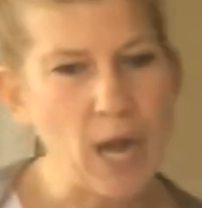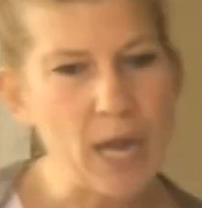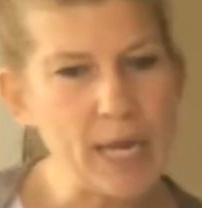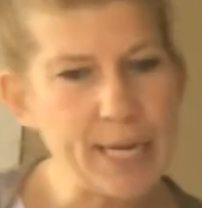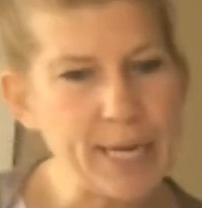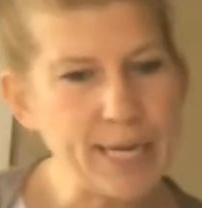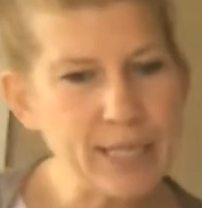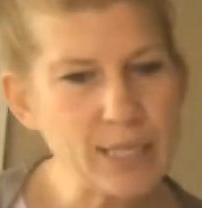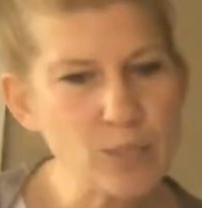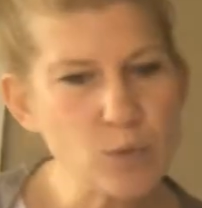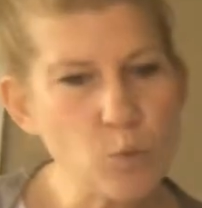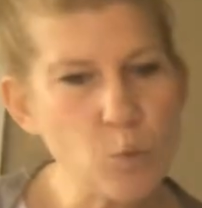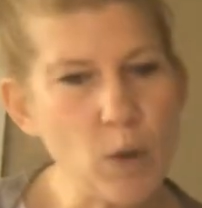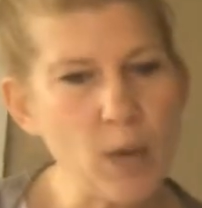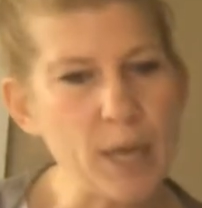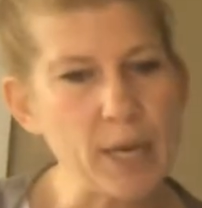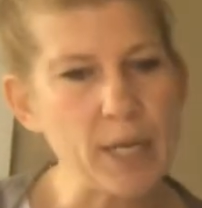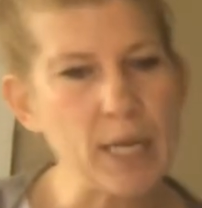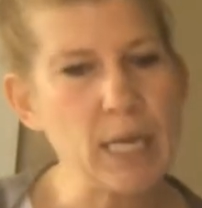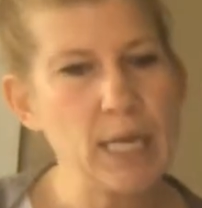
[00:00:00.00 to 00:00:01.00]
Next
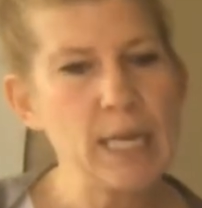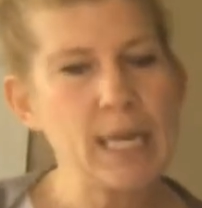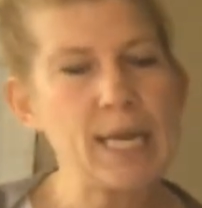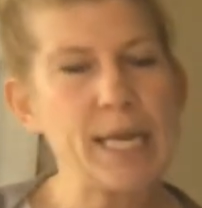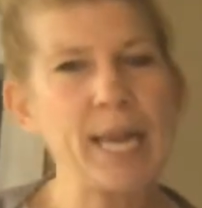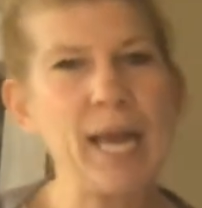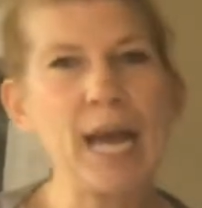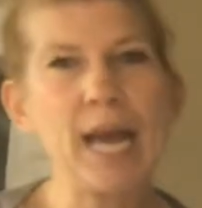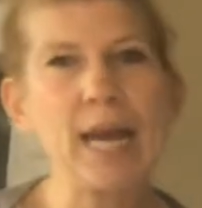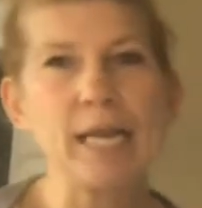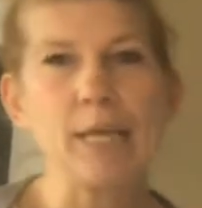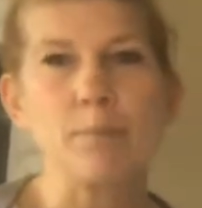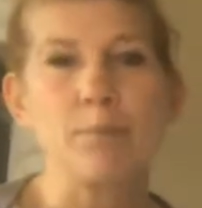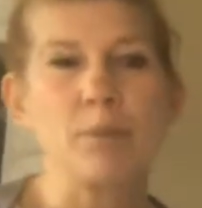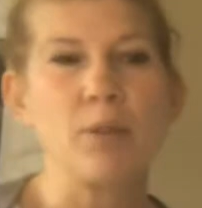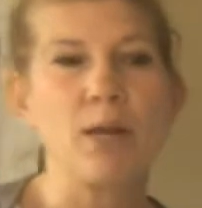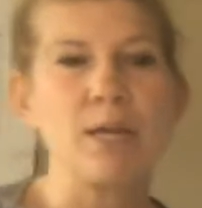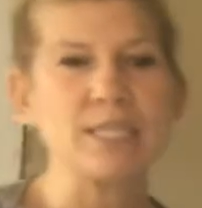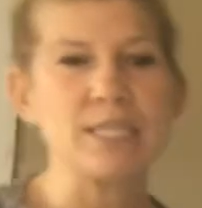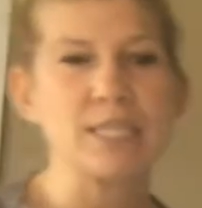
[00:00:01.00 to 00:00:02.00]
one. 9
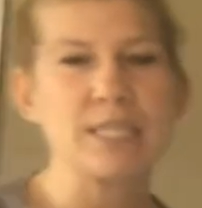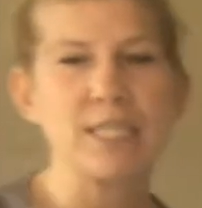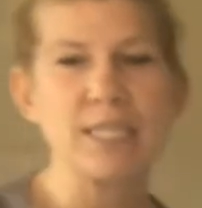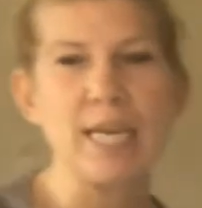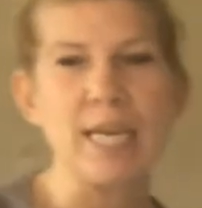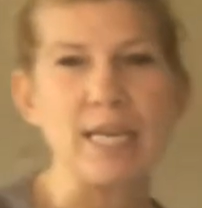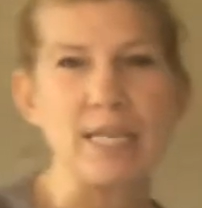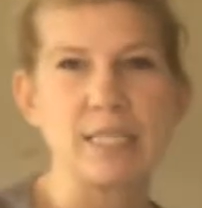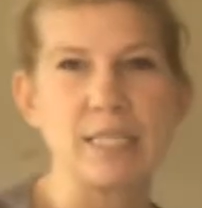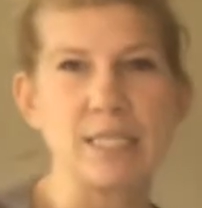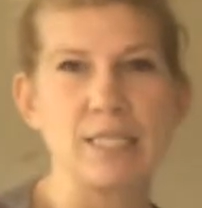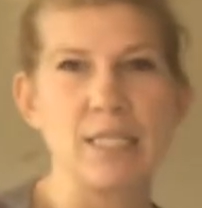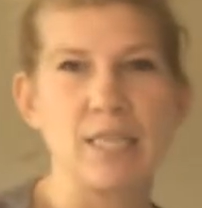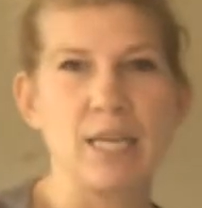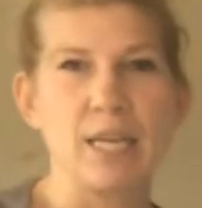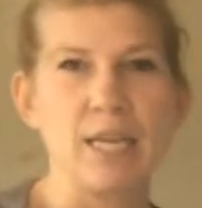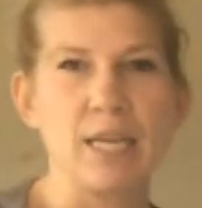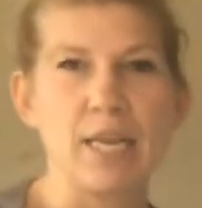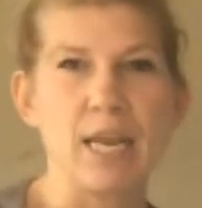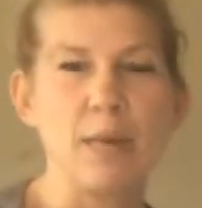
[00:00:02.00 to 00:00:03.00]
plus 6.
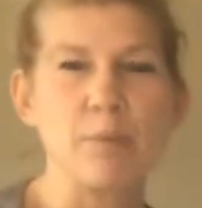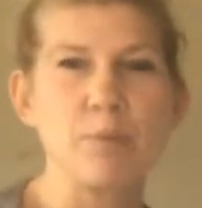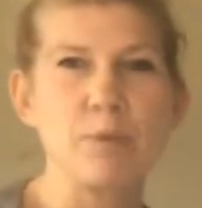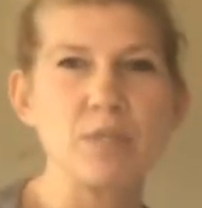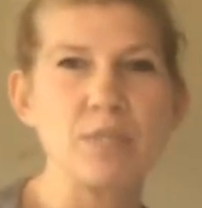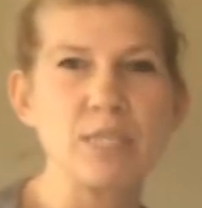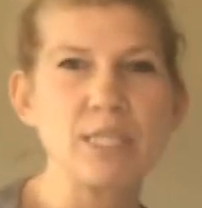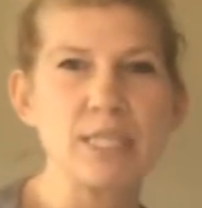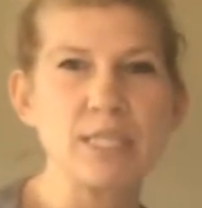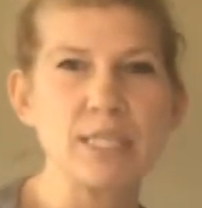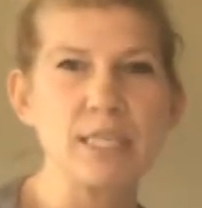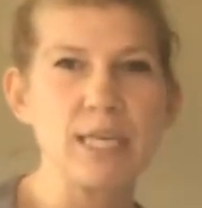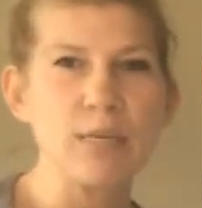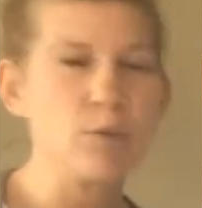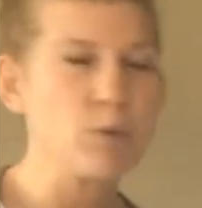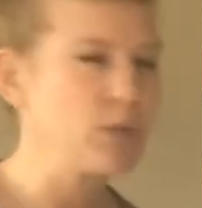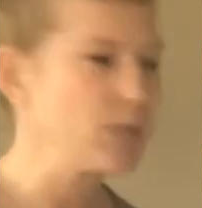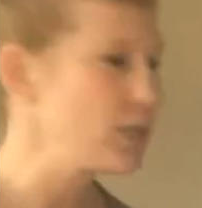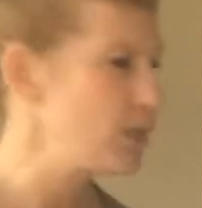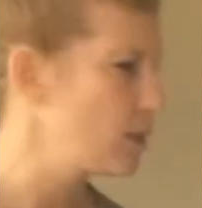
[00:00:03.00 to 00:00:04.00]
9 plus 6
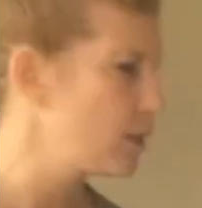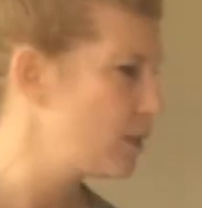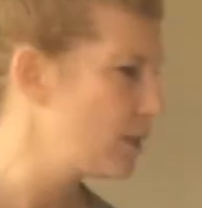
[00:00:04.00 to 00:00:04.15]
equals?